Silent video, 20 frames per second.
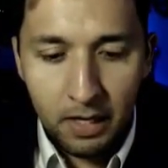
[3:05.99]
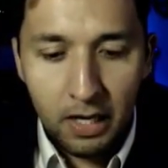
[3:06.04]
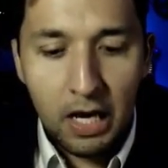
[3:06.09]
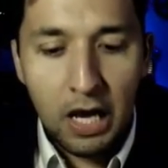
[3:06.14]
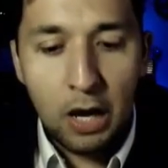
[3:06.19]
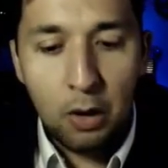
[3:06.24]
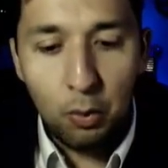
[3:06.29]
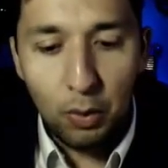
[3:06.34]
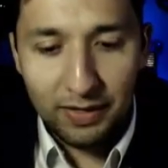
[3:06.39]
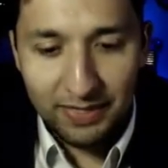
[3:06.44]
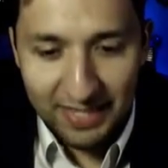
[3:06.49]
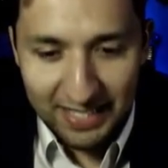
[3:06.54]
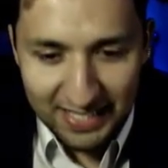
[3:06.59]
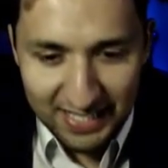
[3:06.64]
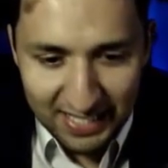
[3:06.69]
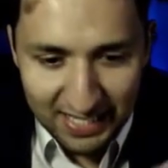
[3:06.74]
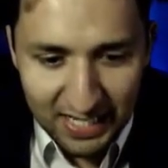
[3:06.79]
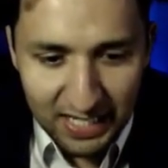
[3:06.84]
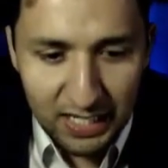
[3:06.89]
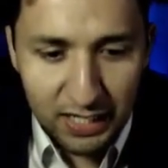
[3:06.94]
And what this
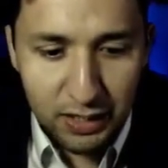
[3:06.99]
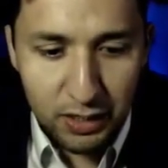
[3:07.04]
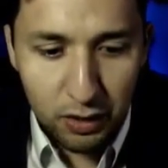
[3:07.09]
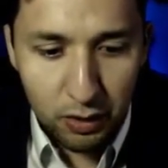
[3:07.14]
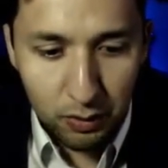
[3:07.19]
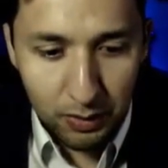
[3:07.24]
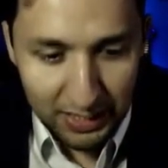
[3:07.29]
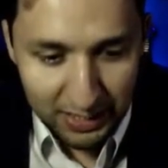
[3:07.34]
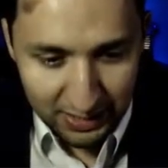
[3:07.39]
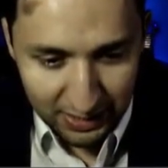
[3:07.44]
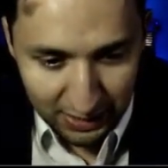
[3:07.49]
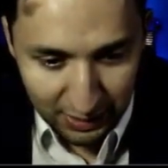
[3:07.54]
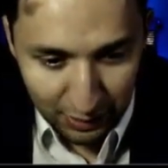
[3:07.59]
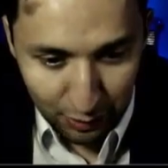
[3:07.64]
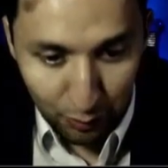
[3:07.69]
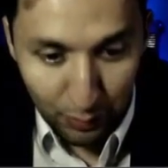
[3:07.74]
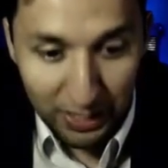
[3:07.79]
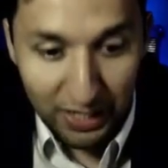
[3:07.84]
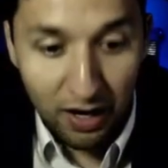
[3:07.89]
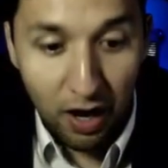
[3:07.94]
is going to do is going to
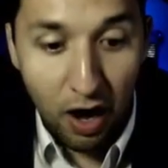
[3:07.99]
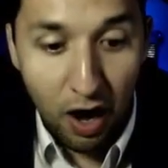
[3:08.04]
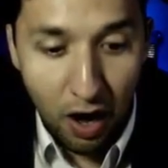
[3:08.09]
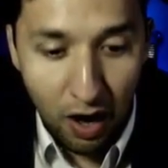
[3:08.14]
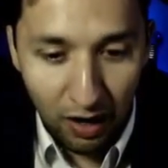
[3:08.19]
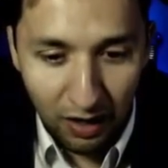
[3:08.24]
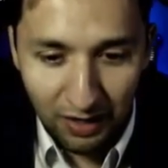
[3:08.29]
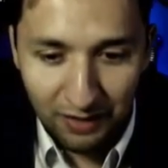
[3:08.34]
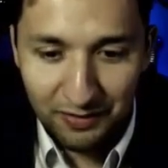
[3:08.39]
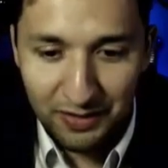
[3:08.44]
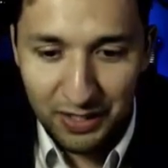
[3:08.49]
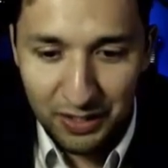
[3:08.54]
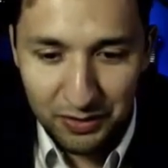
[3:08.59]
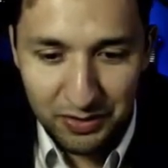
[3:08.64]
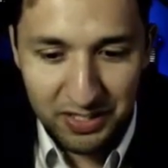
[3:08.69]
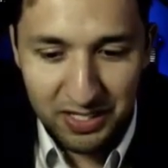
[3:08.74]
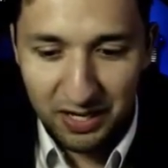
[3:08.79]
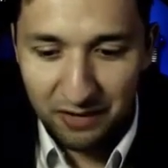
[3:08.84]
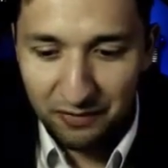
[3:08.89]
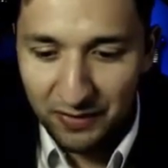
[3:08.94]
create all of those
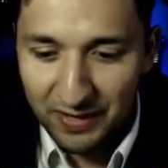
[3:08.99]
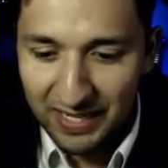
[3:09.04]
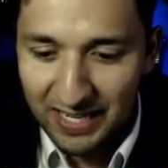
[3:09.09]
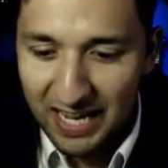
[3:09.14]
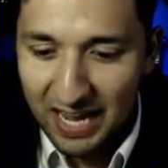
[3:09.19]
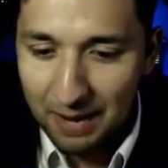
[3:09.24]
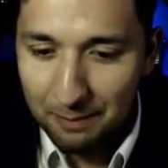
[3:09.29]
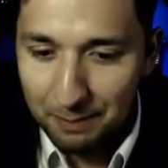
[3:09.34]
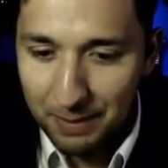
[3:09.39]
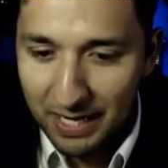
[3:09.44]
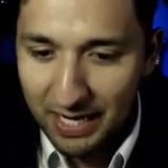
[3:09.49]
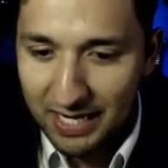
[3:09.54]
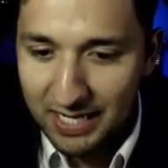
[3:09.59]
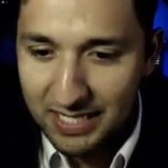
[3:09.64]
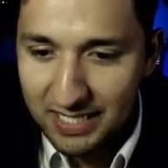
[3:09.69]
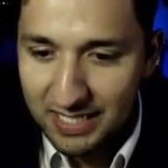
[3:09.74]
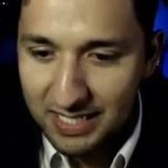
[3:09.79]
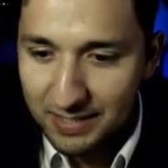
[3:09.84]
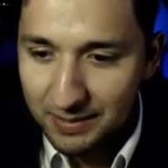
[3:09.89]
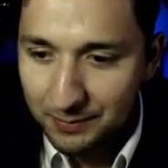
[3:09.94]
different
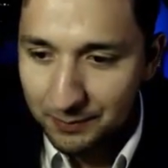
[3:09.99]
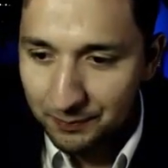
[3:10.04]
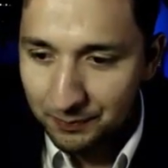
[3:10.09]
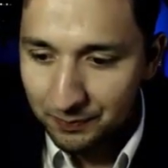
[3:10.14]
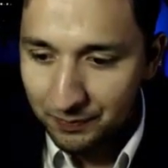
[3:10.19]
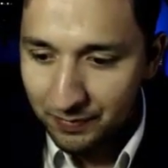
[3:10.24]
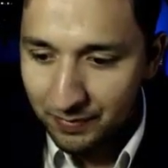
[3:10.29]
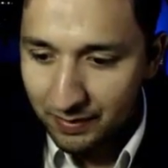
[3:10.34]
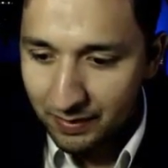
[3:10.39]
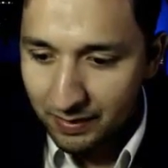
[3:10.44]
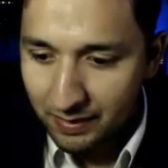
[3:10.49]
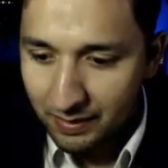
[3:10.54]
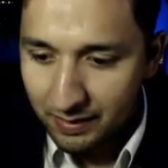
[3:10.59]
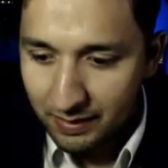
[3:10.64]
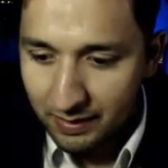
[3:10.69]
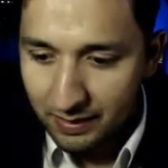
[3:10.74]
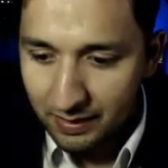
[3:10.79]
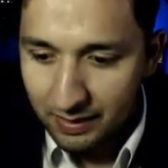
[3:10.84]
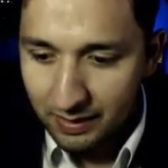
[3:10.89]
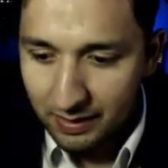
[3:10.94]
campaigns.
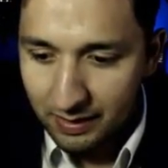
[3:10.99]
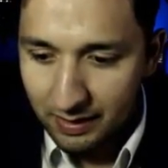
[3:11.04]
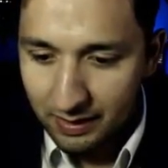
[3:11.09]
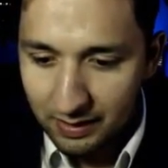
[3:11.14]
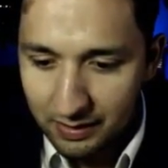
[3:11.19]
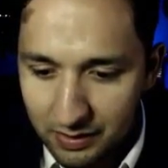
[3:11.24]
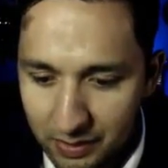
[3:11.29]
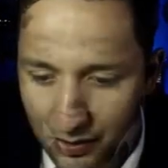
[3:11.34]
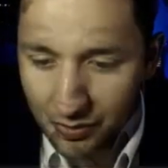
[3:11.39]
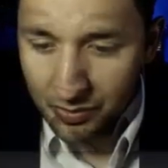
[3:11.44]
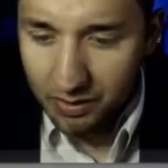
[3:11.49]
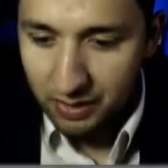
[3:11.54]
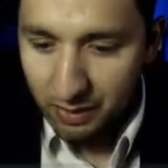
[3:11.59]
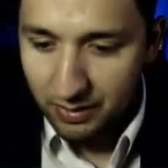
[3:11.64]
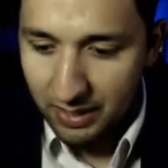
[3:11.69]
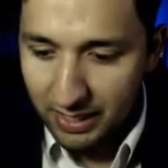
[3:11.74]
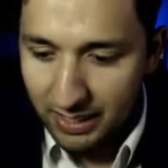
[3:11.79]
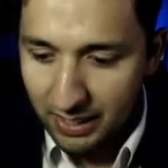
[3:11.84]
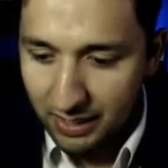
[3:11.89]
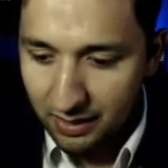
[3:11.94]
So you see
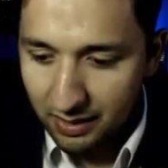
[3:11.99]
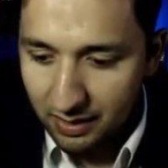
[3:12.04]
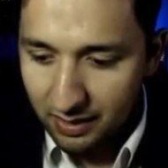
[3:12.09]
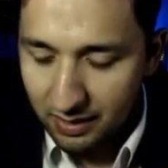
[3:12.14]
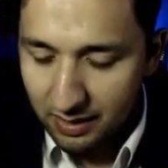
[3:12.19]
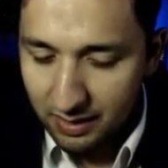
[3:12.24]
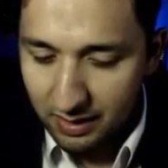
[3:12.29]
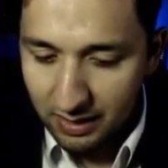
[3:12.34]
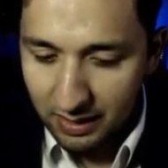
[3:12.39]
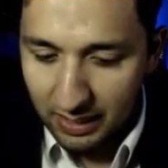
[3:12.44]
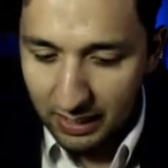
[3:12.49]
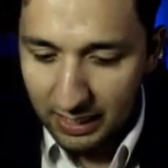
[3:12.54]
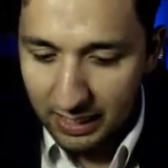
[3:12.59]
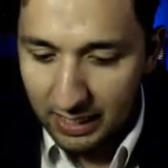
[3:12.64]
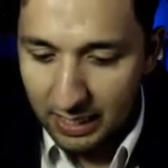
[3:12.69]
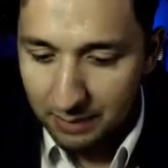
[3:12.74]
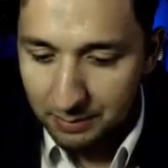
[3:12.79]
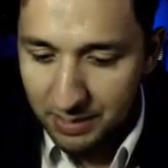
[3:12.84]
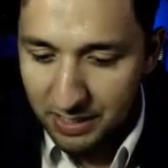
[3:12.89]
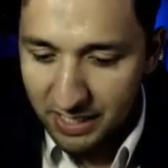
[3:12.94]
right here, and
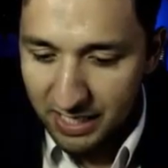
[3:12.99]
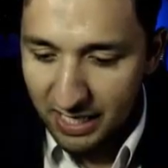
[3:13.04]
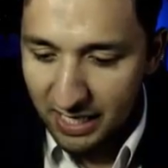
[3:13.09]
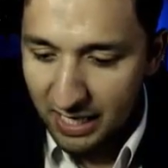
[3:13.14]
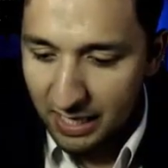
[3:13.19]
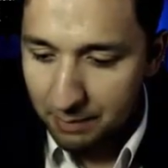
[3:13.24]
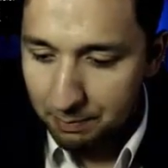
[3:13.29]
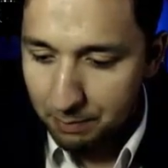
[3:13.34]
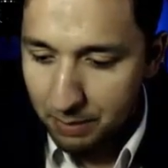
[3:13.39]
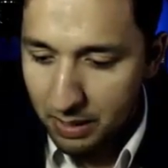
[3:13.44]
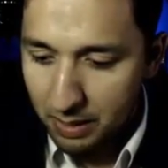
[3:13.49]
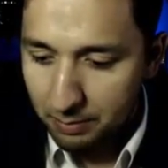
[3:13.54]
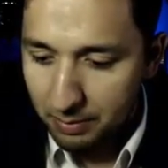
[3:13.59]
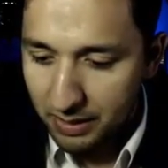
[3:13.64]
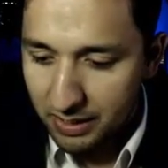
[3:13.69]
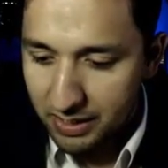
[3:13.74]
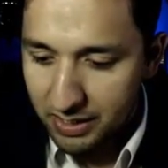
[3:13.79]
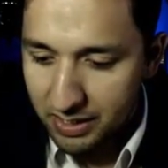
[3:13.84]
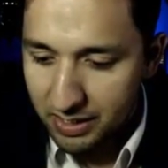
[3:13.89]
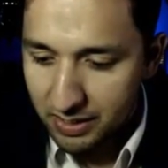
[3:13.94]
I'm just going to hit
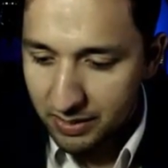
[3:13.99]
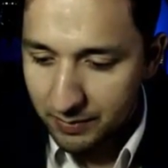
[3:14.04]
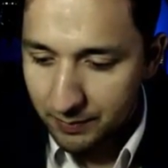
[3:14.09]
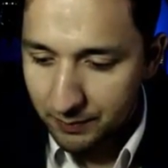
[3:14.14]
publish.